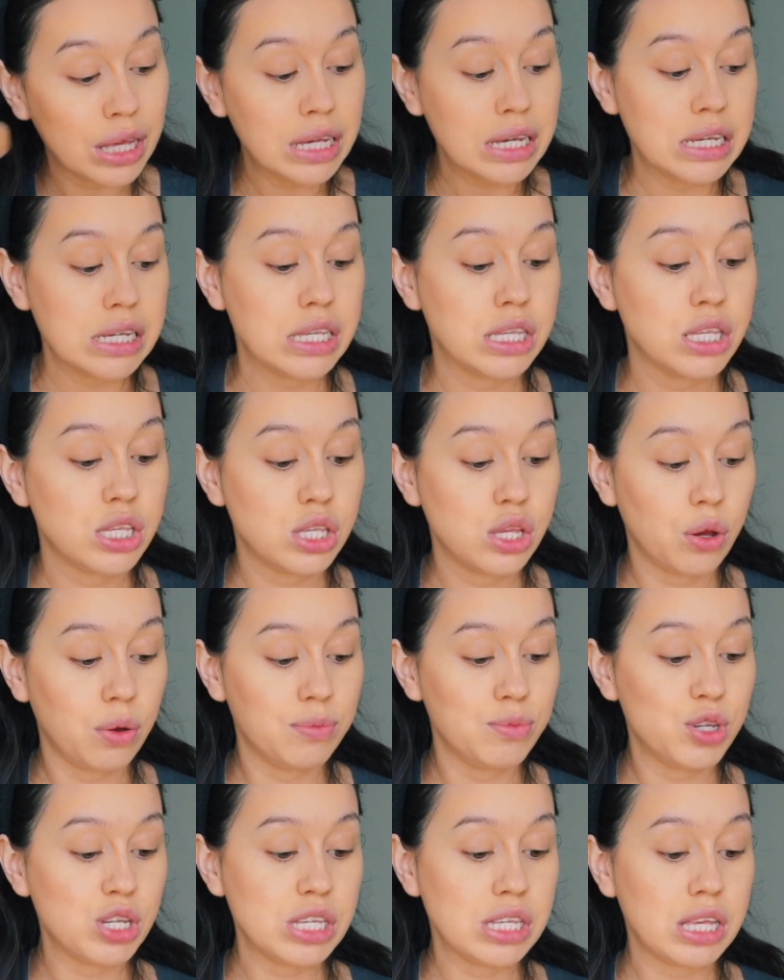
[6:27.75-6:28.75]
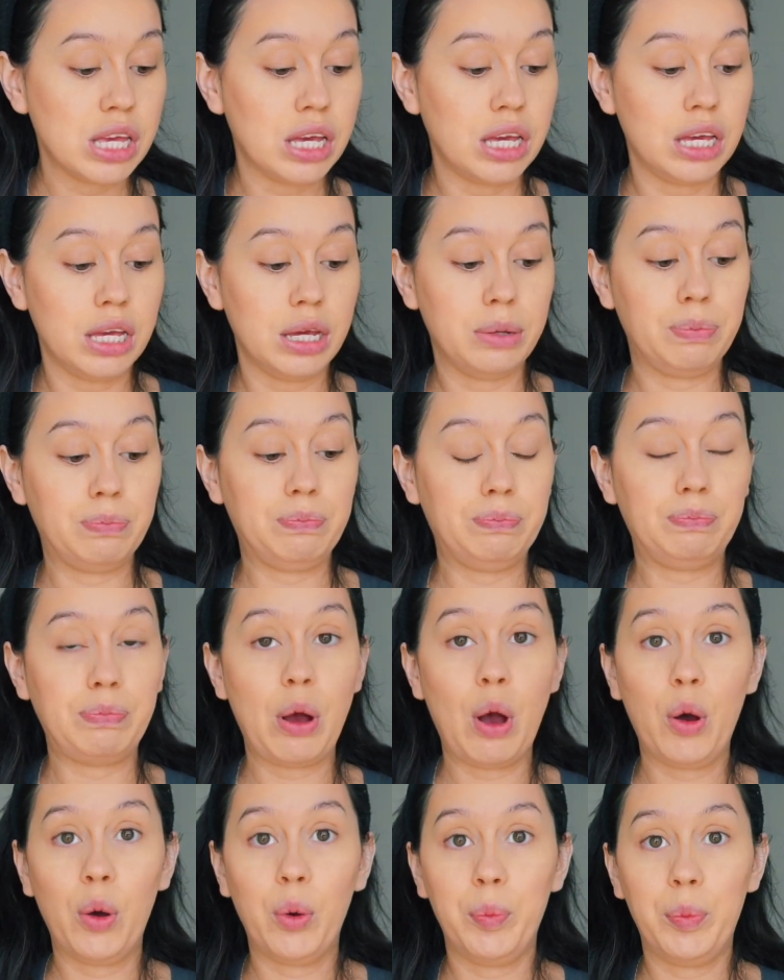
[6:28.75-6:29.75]
So I'm just like
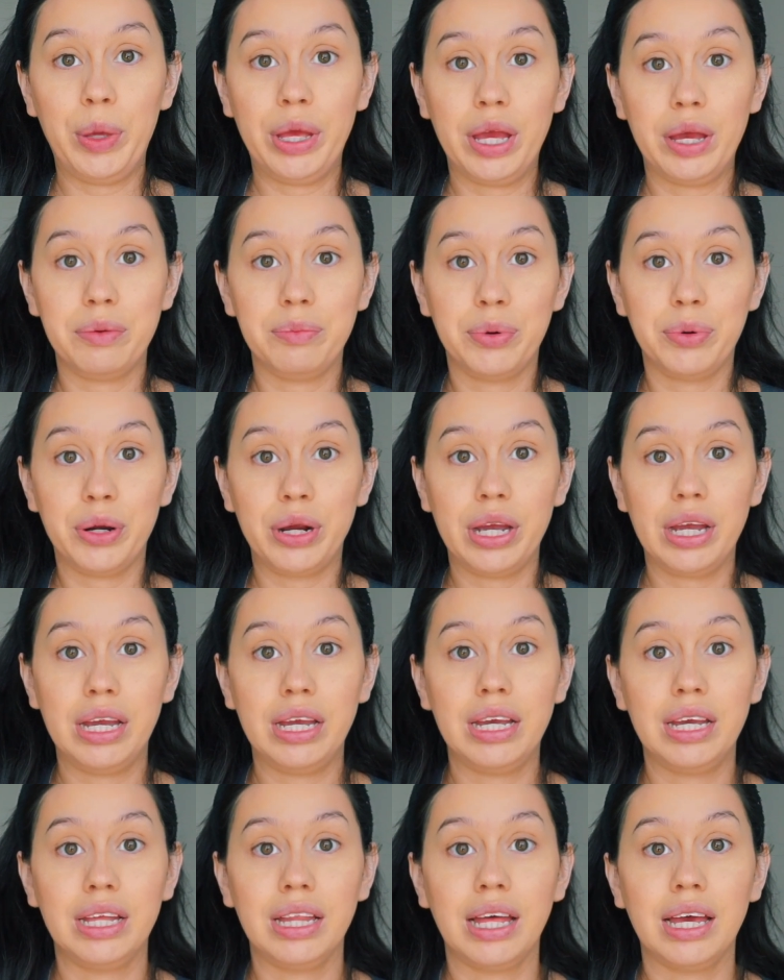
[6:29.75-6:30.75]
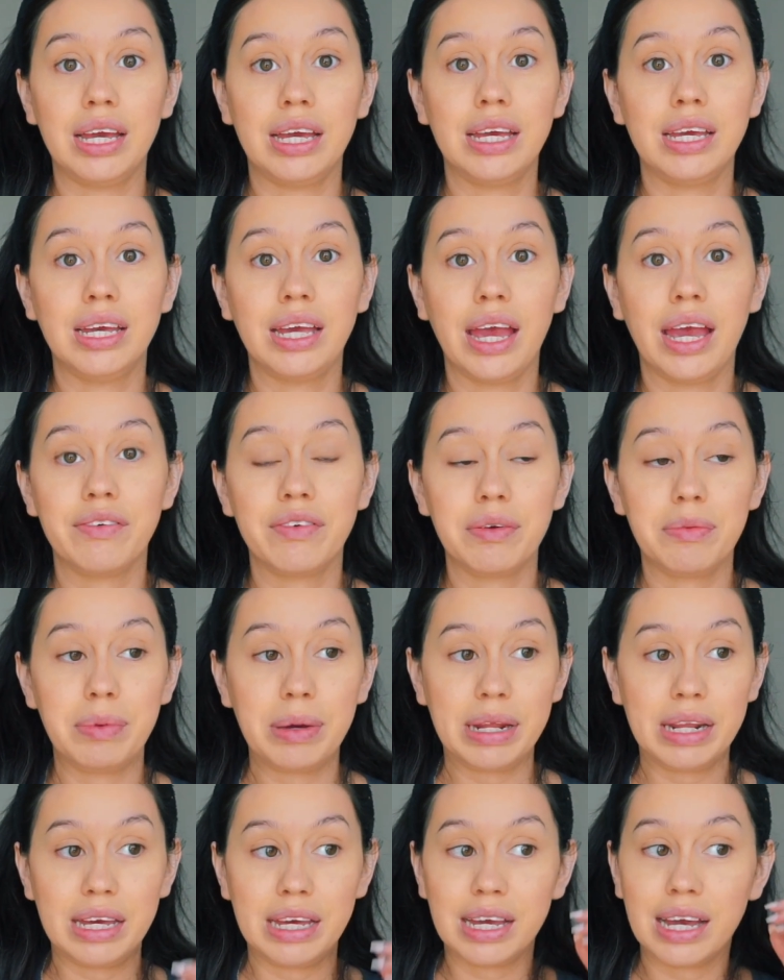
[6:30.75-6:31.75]
hoping and praying like
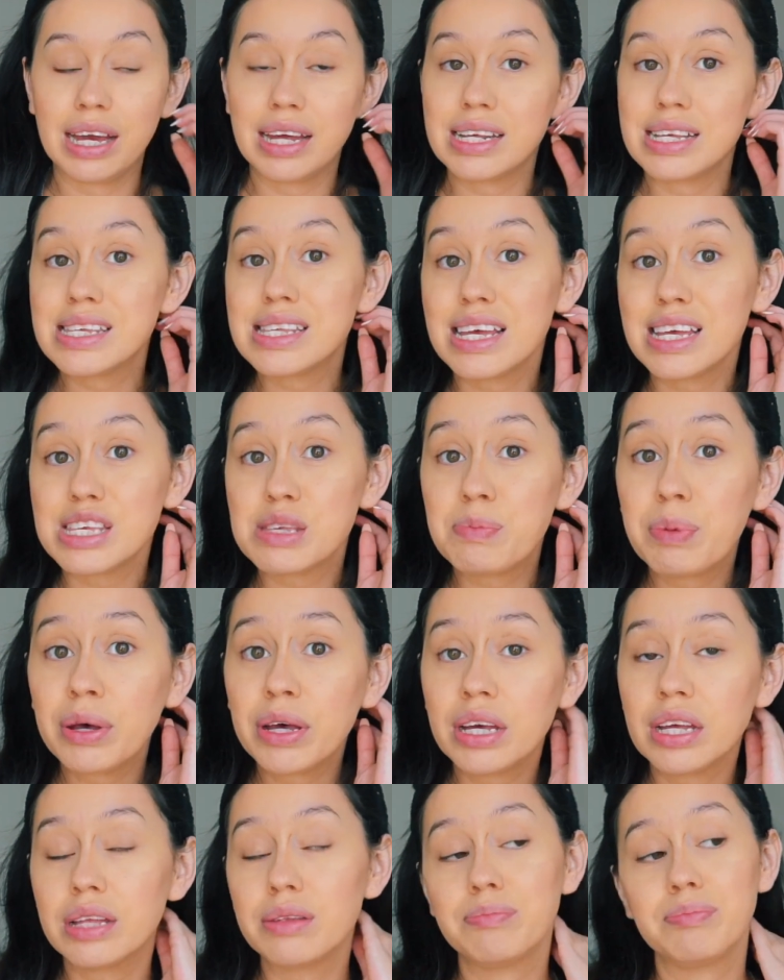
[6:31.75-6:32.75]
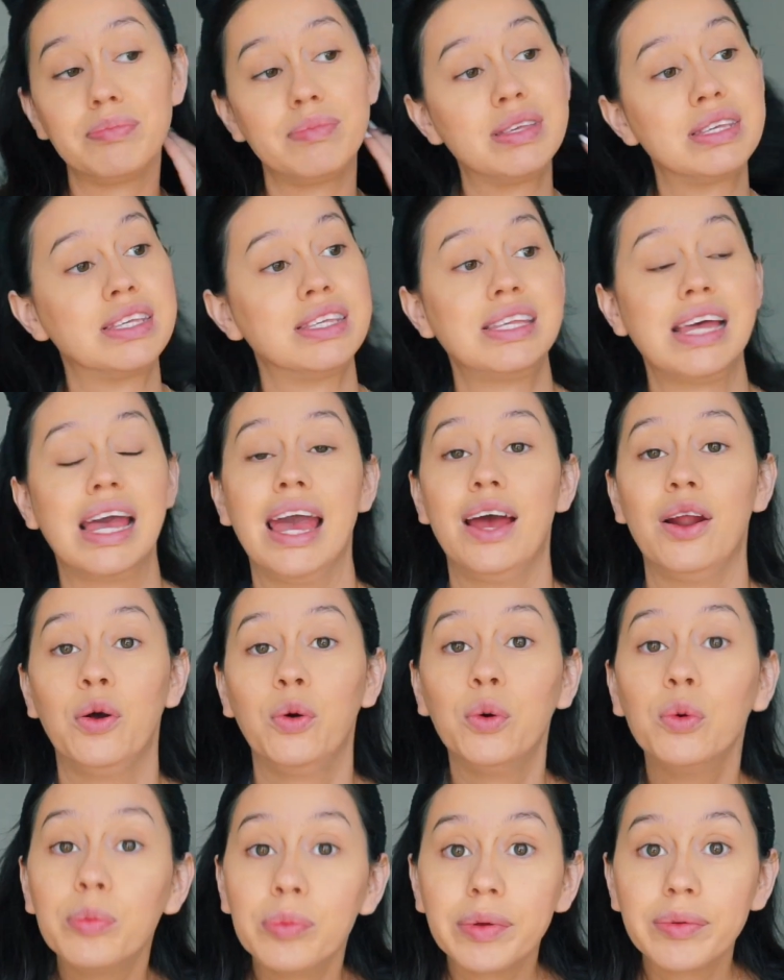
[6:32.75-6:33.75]
everybody kind of stays put, stay at
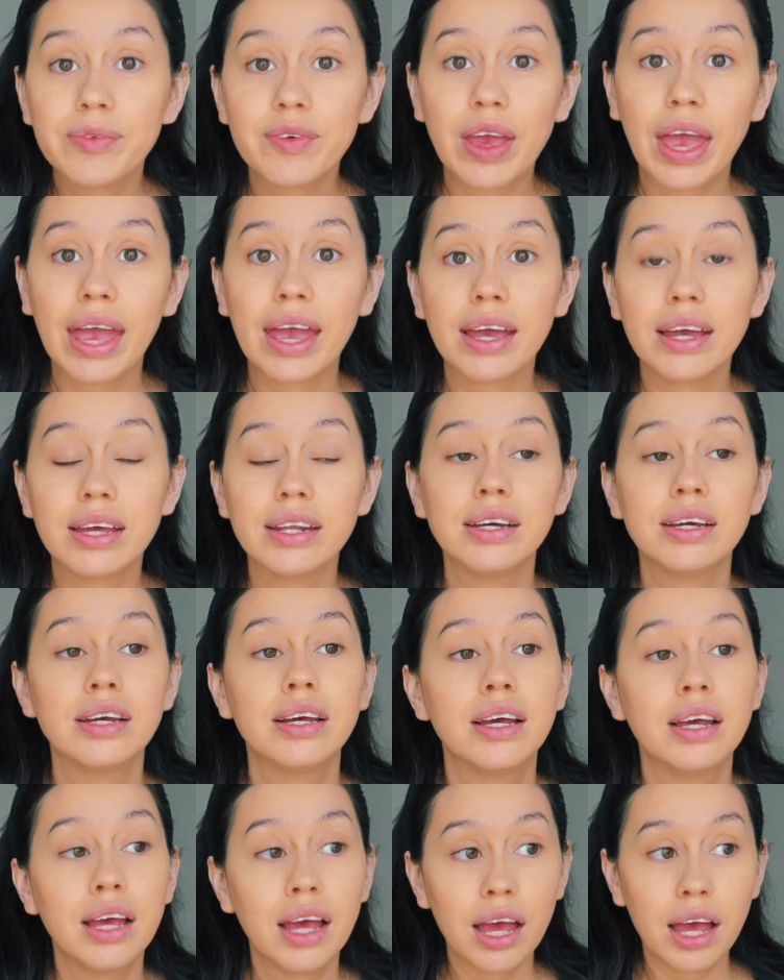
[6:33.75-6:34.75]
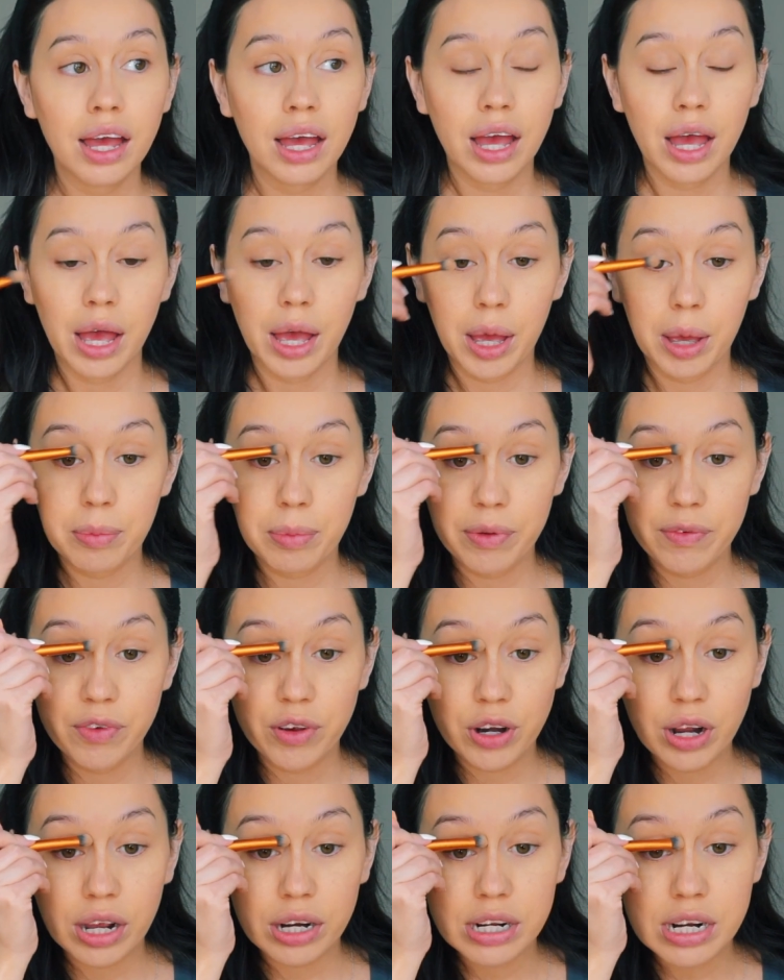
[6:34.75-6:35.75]
home if you can, if you're
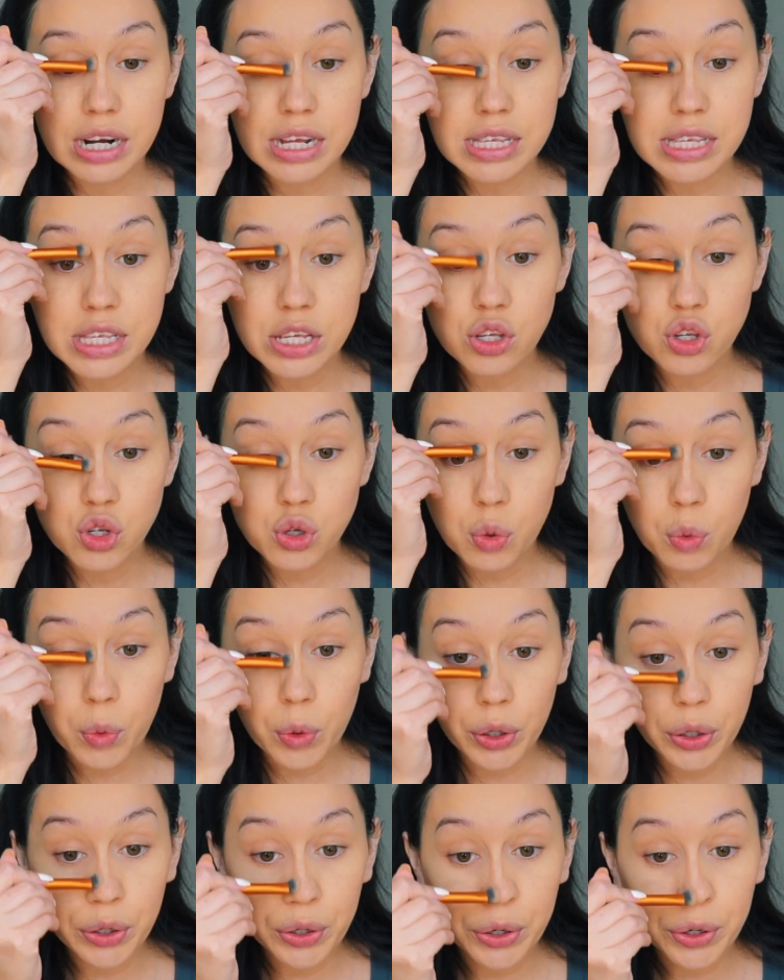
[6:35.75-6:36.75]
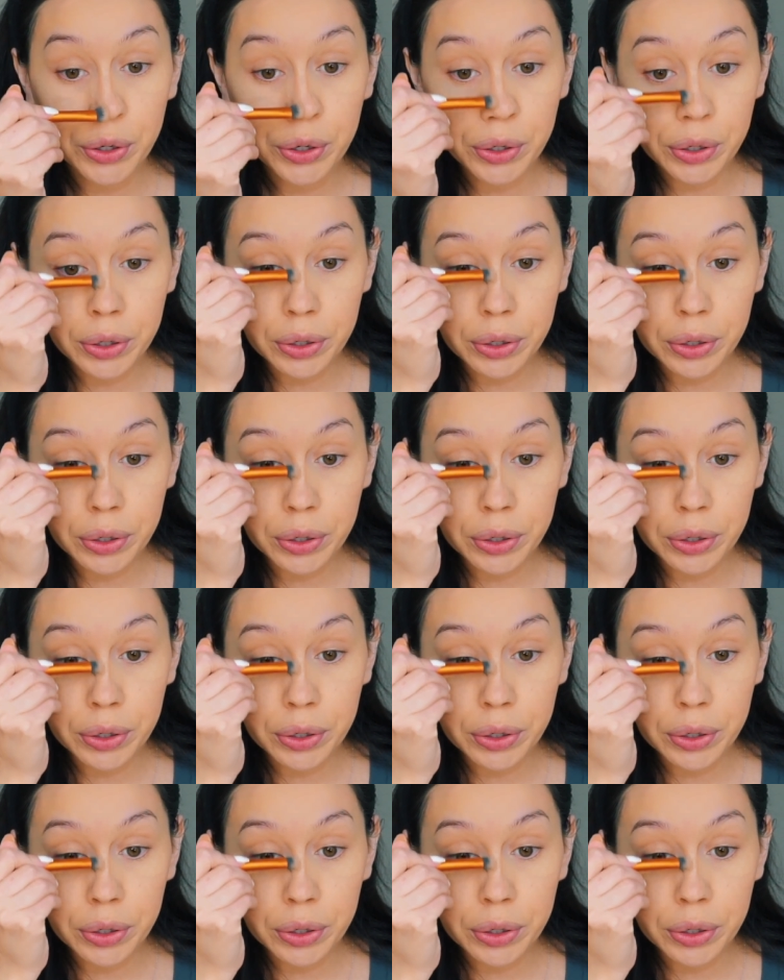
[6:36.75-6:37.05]
not an essential worker.